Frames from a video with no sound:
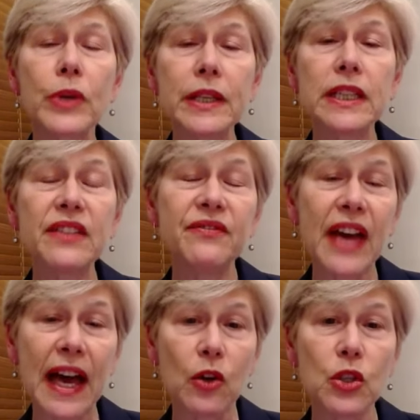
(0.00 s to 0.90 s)
really
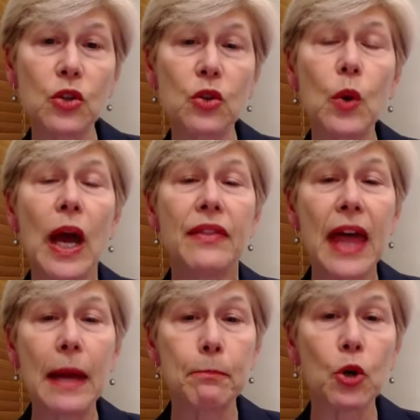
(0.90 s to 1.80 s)
value
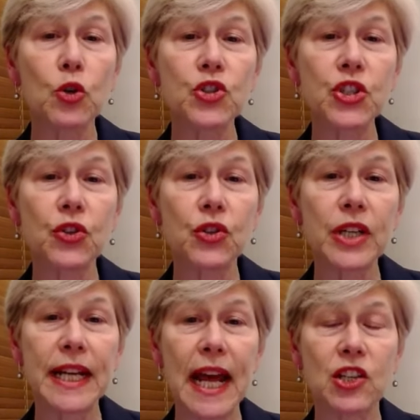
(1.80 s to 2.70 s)
that personal
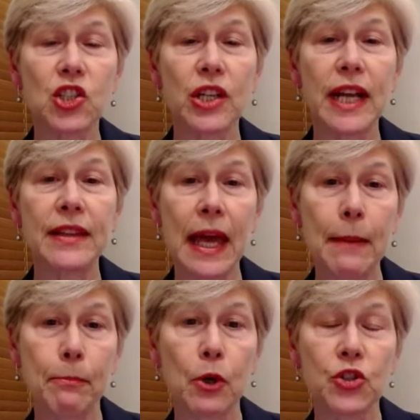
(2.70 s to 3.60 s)
connection and
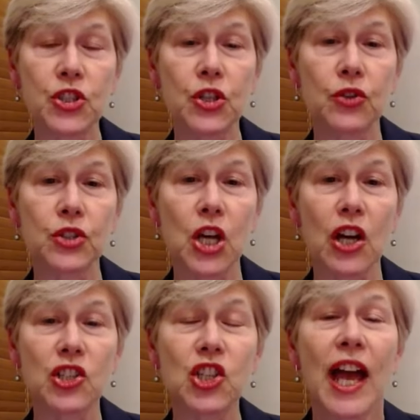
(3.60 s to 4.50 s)
that personal
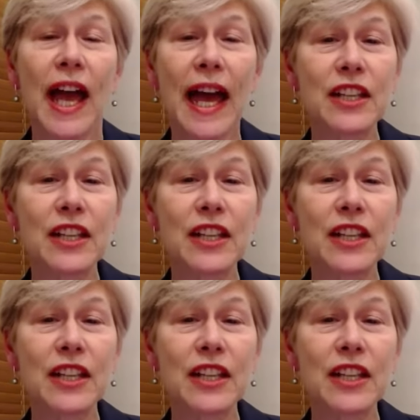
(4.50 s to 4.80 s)
touch.